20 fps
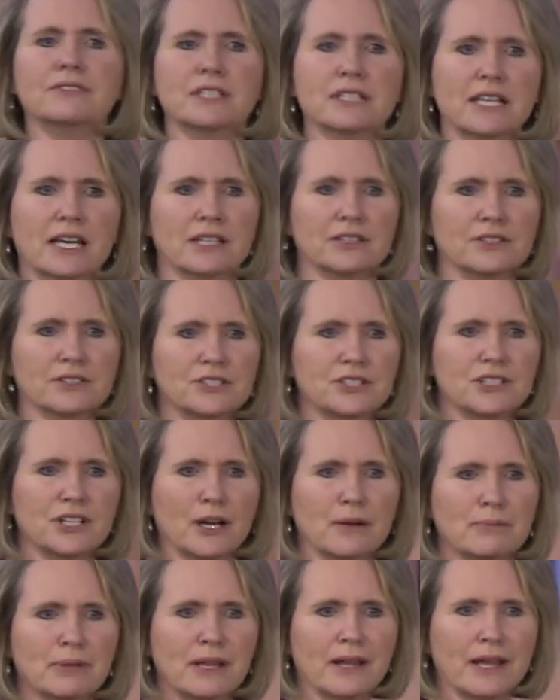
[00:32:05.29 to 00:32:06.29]
together and
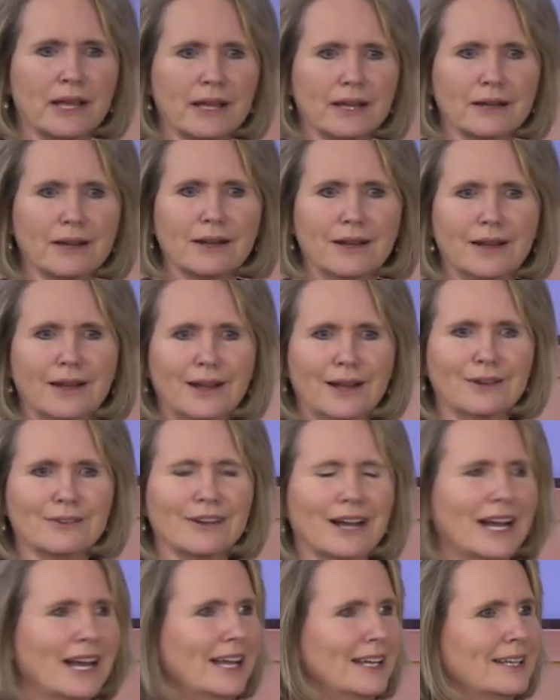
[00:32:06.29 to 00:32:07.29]
start playing,
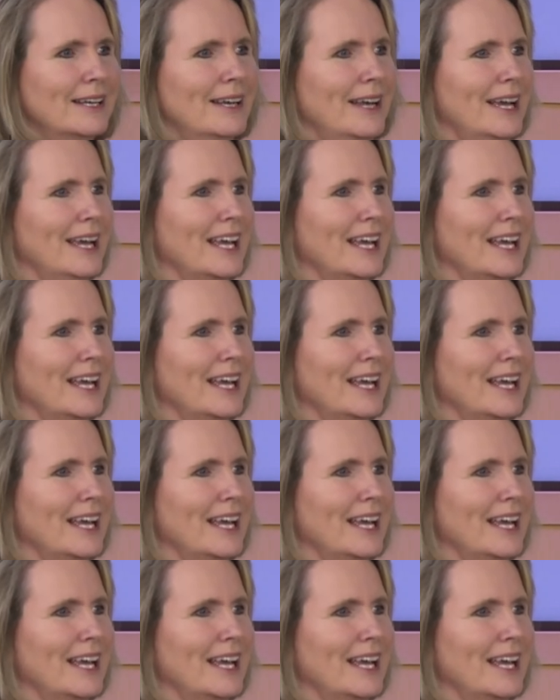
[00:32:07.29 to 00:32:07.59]
right?